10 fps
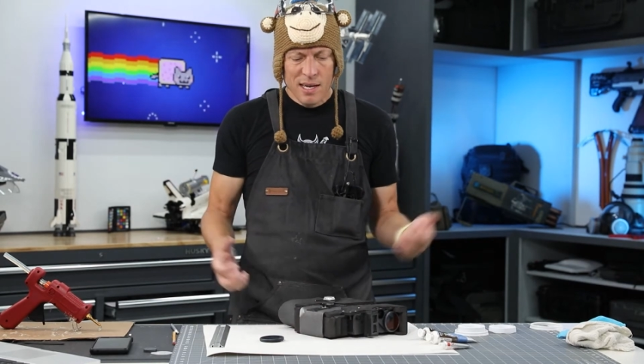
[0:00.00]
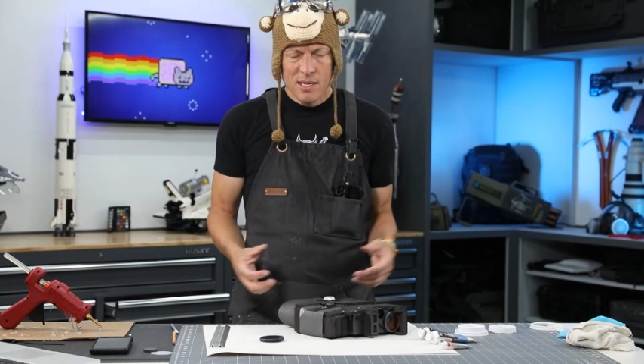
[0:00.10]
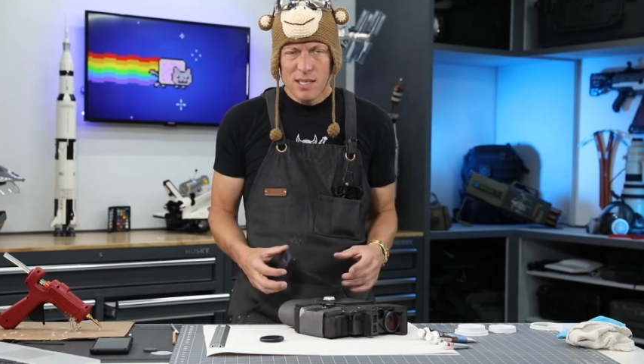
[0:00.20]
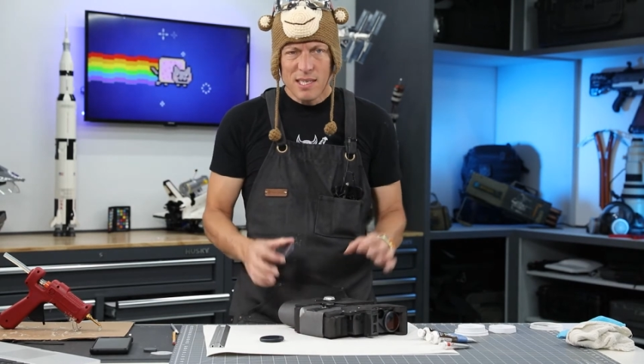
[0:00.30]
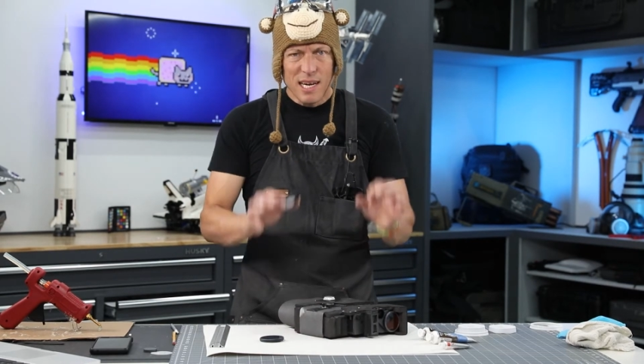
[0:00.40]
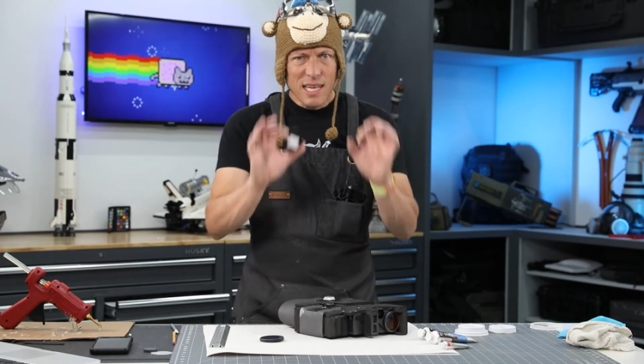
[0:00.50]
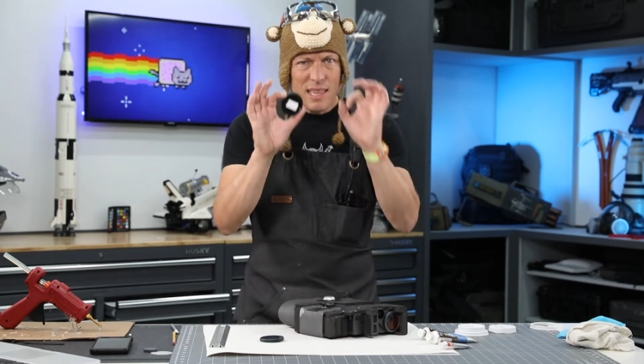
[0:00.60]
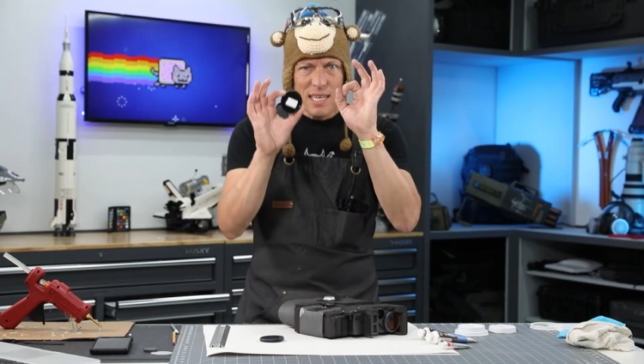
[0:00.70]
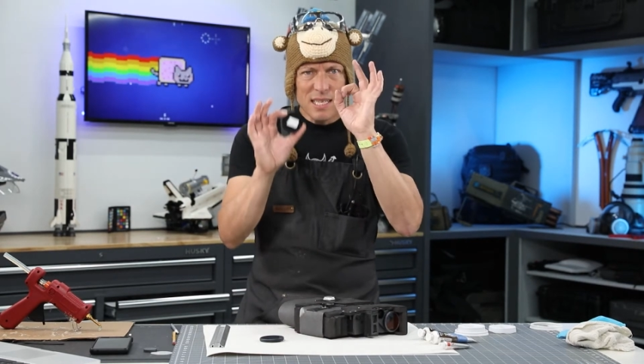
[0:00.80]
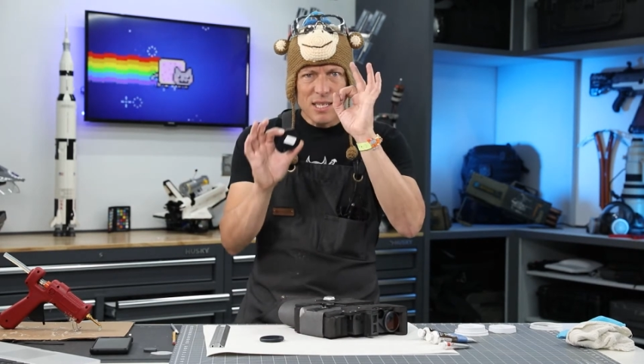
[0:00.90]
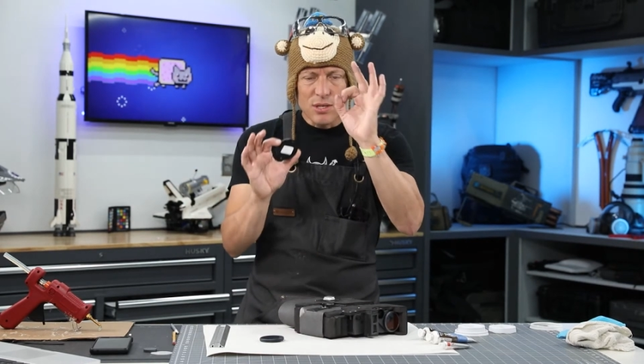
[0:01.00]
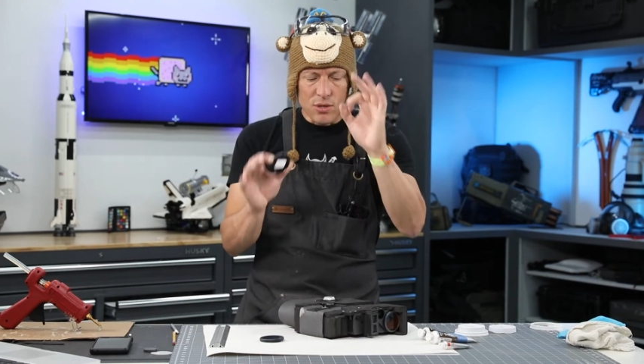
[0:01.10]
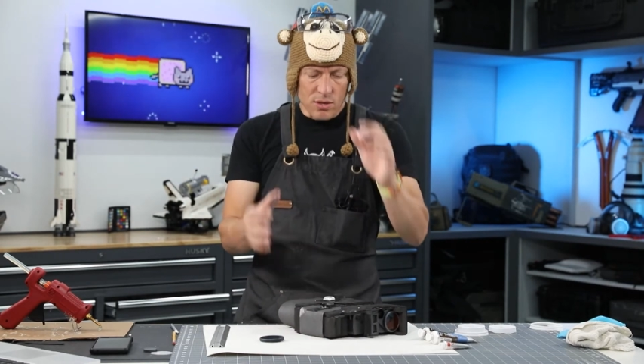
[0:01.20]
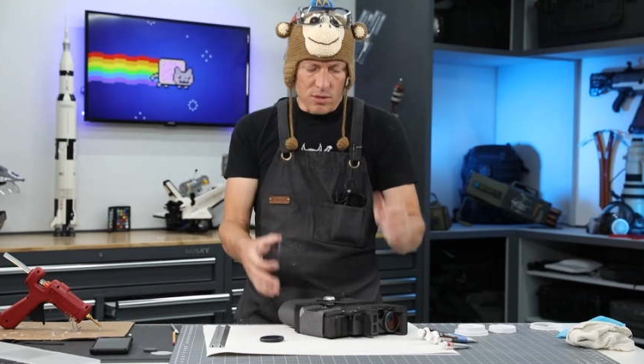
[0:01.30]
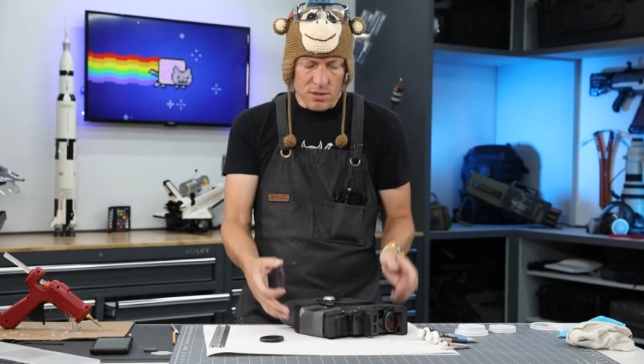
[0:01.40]
Just anything that
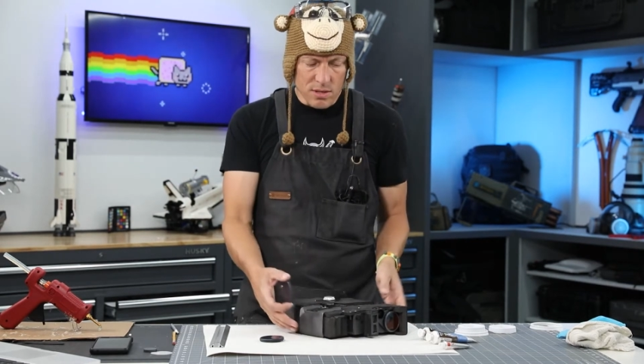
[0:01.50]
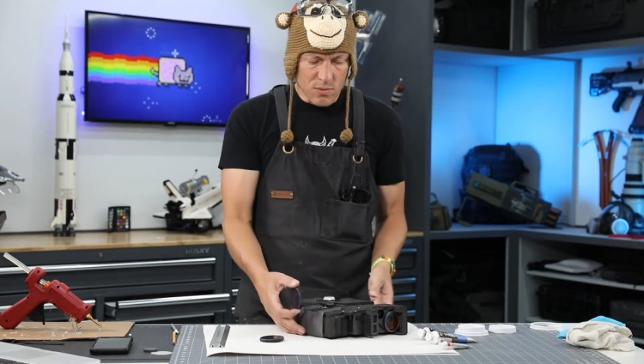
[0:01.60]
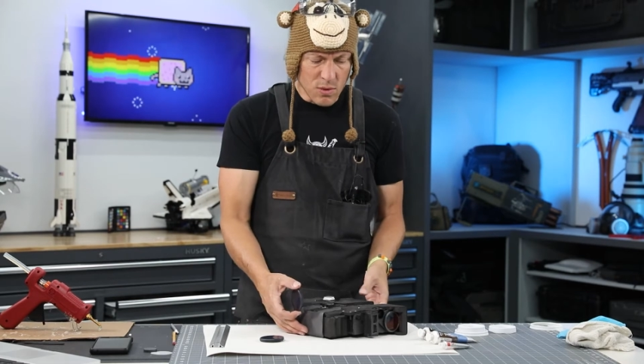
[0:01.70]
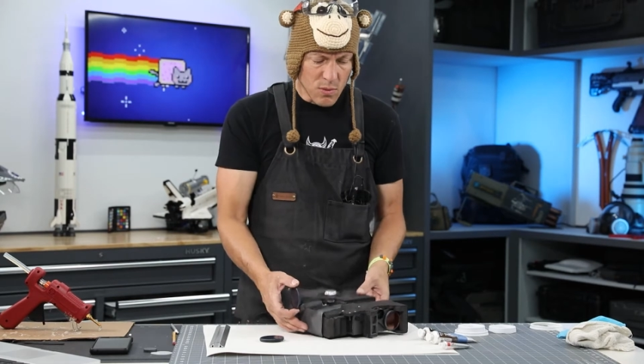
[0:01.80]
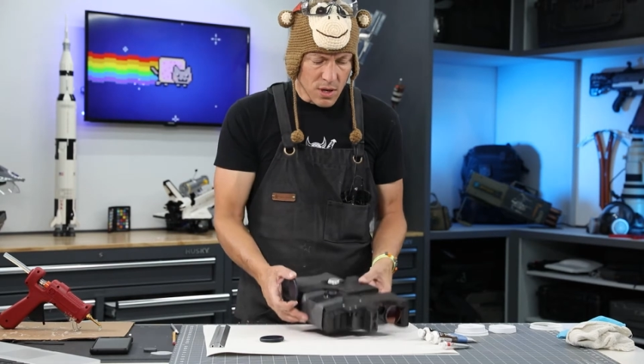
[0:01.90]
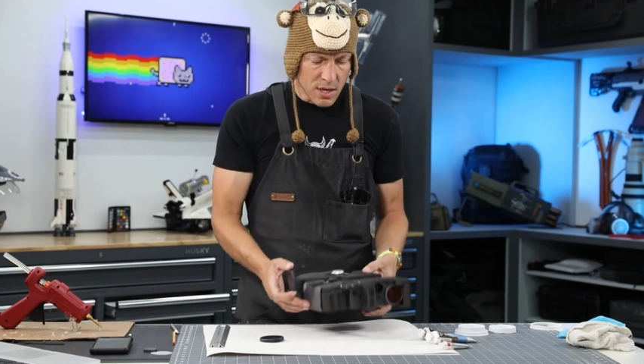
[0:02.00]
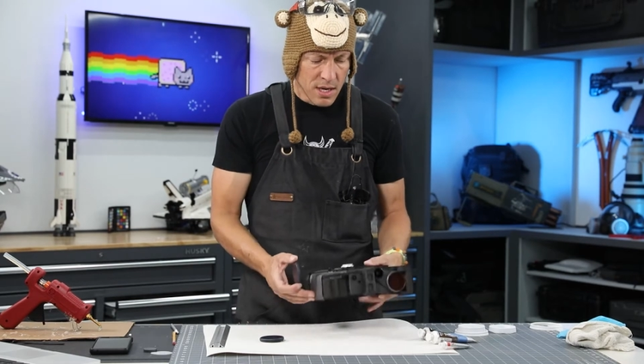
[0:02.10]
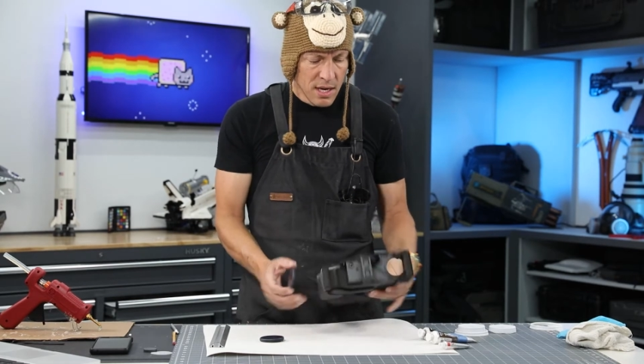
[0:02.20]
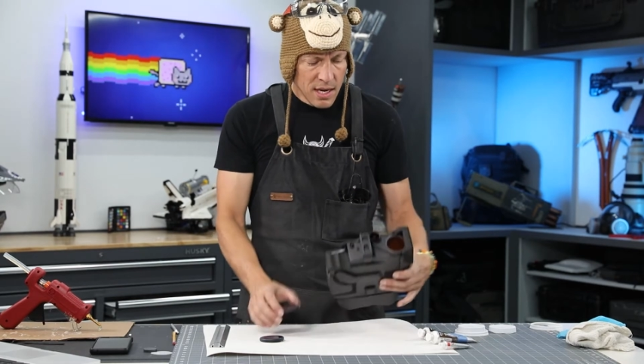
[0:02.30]
circles would work.